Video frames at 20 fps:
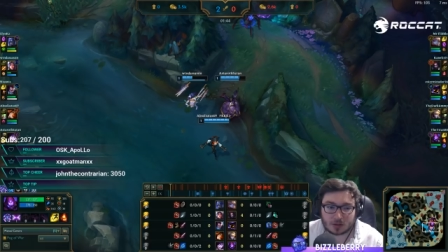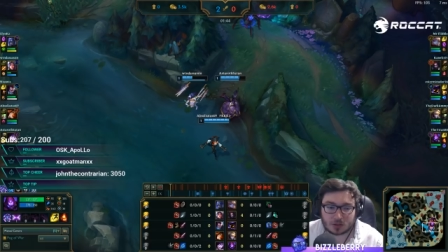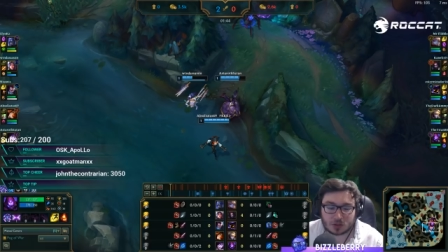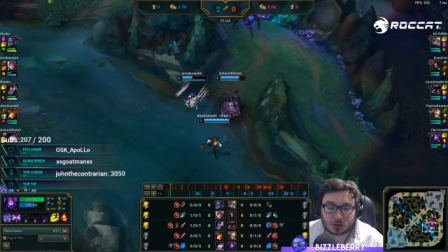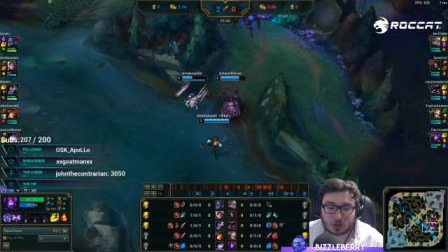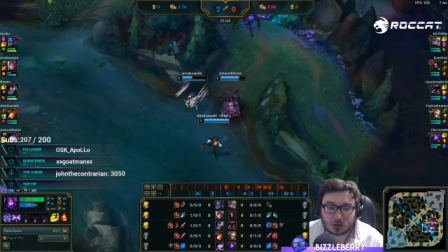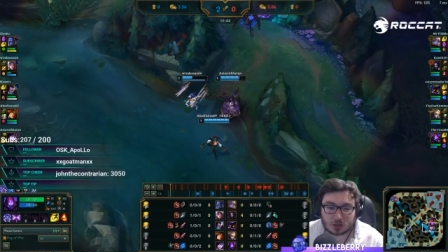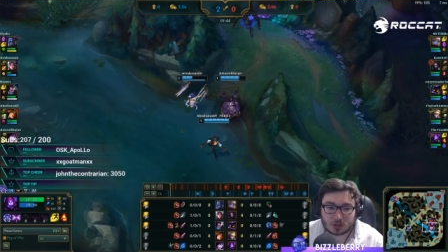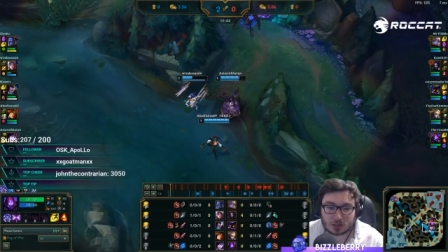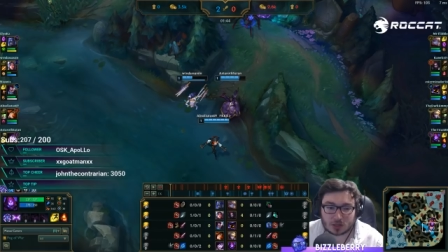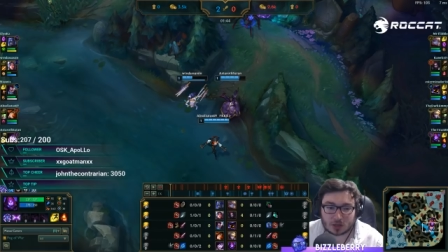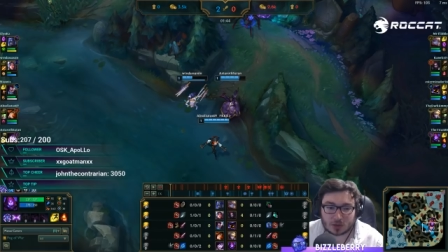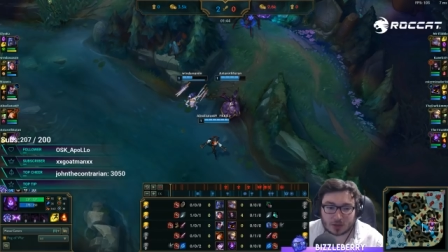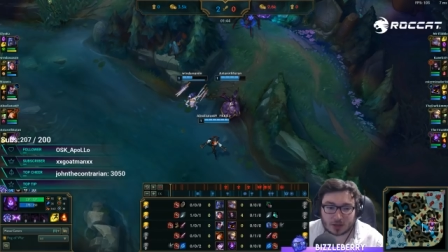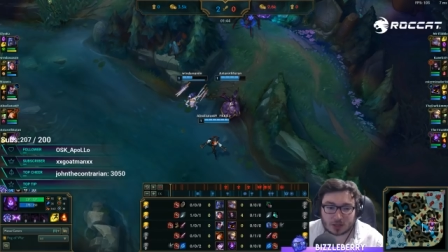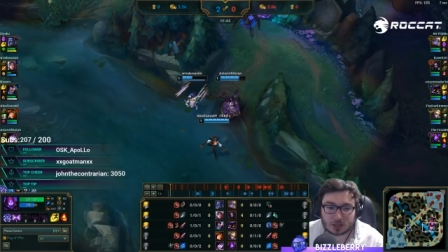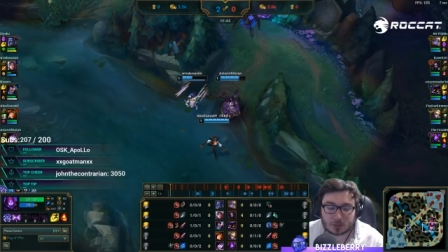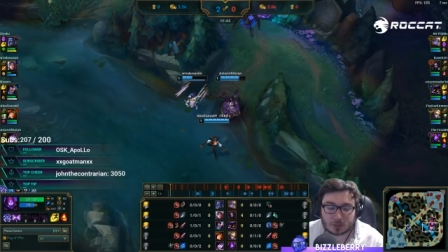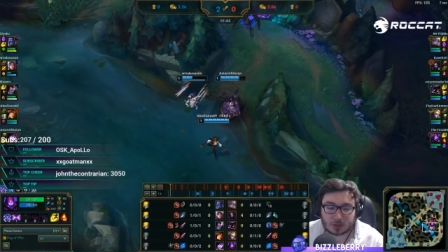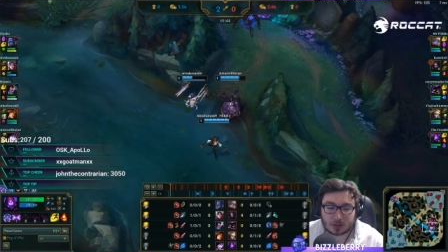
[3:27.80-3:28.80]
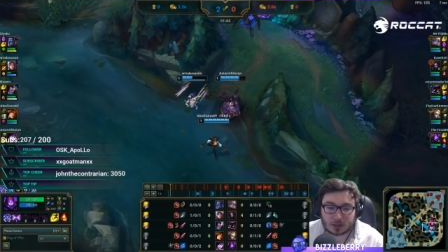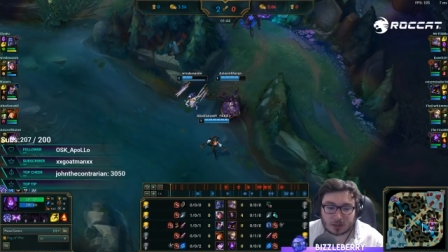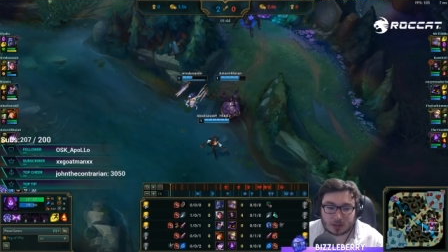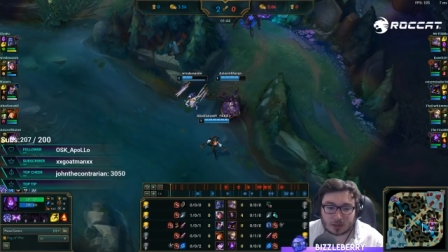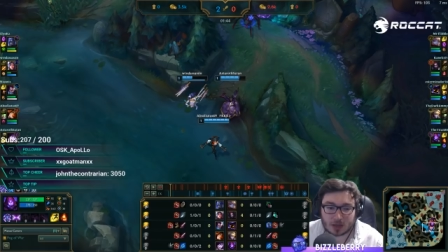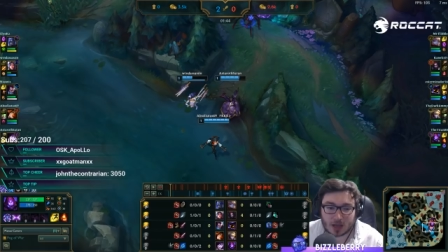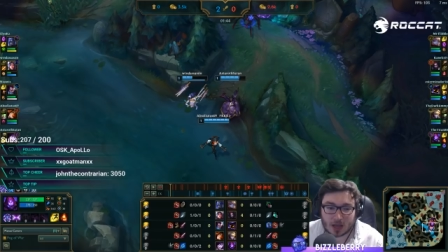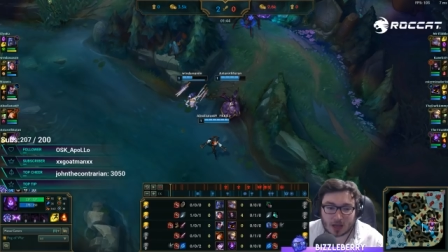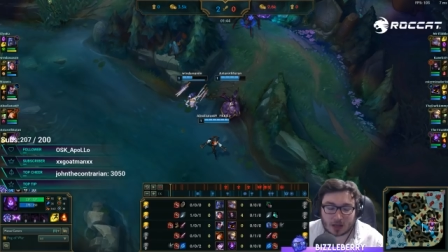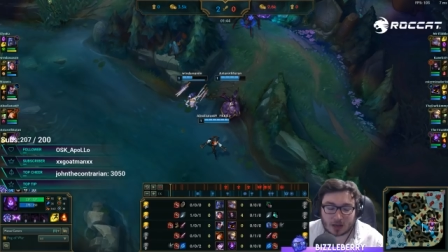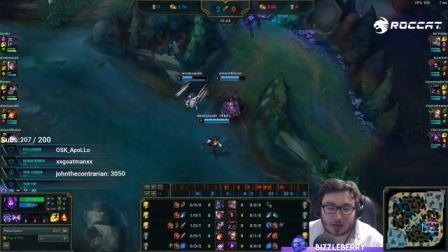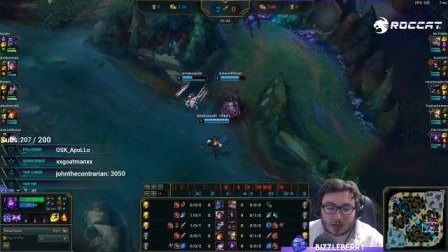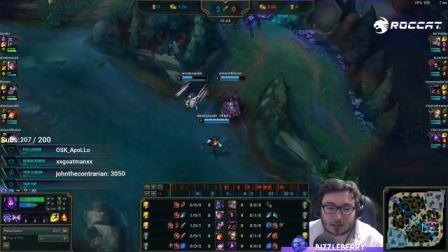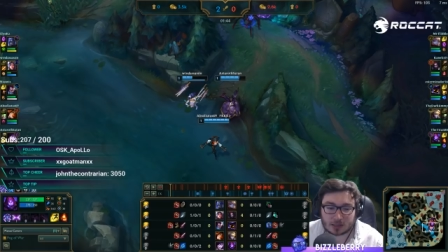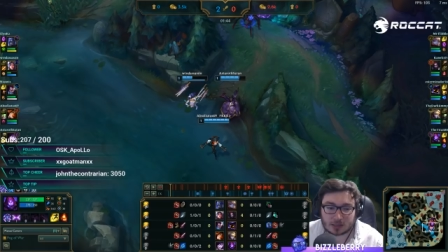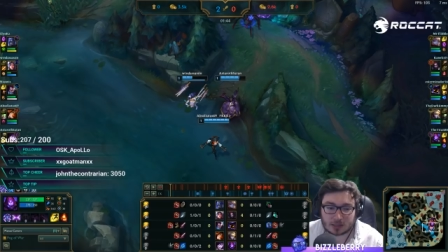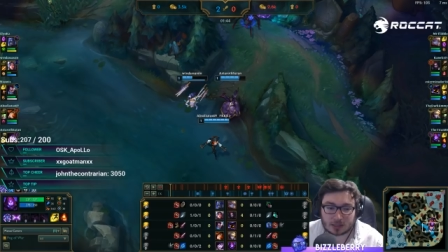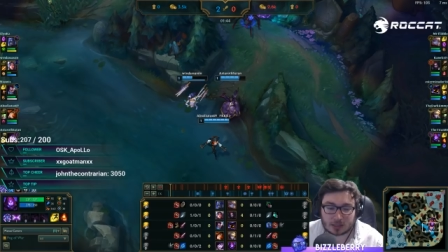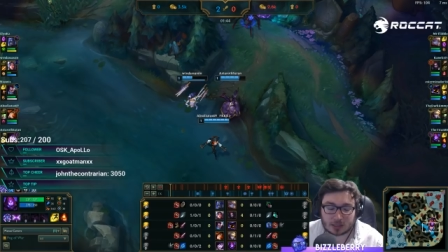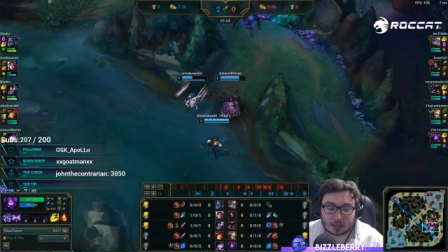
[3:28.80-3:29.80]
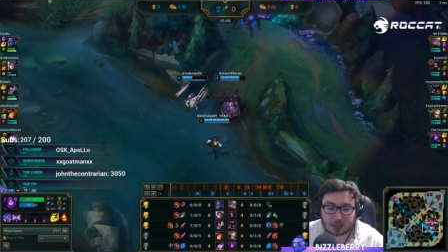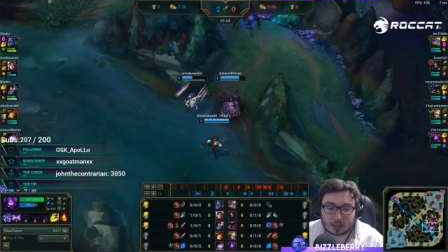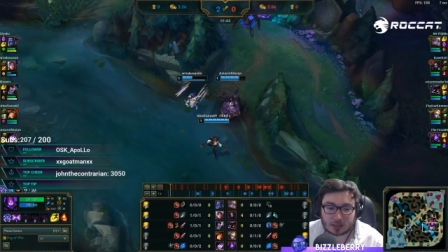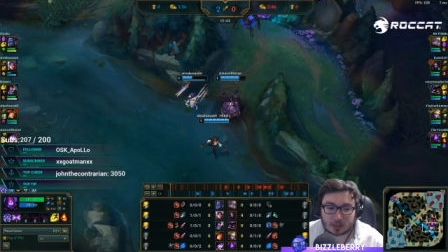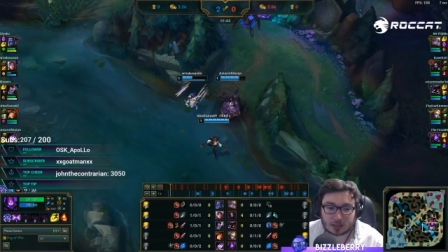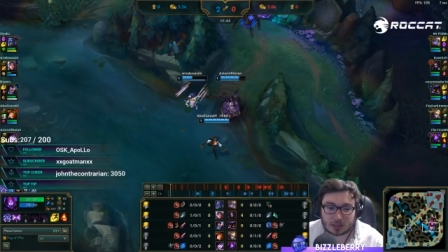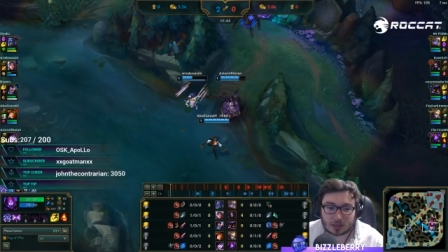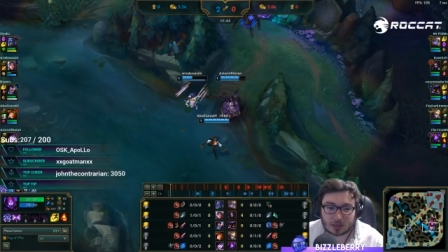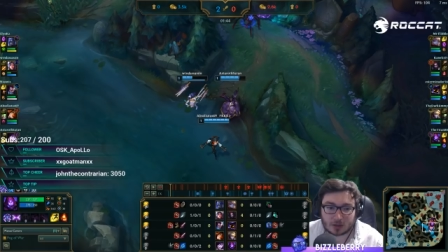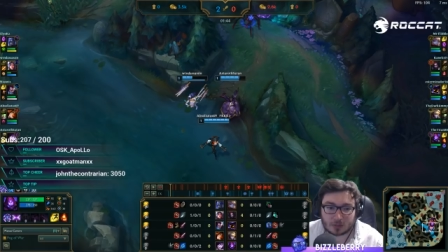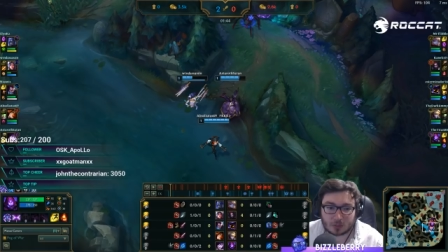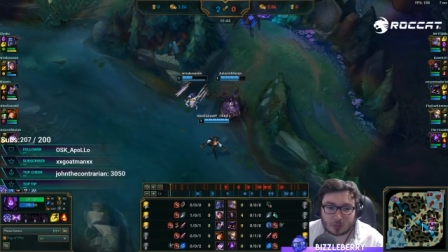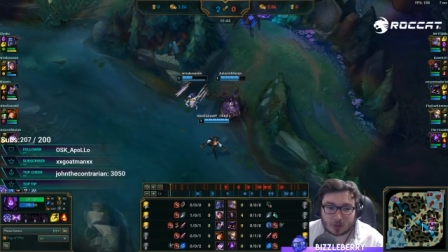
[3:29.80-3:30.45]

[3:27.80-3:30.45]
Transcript: their jungler's low HP, and the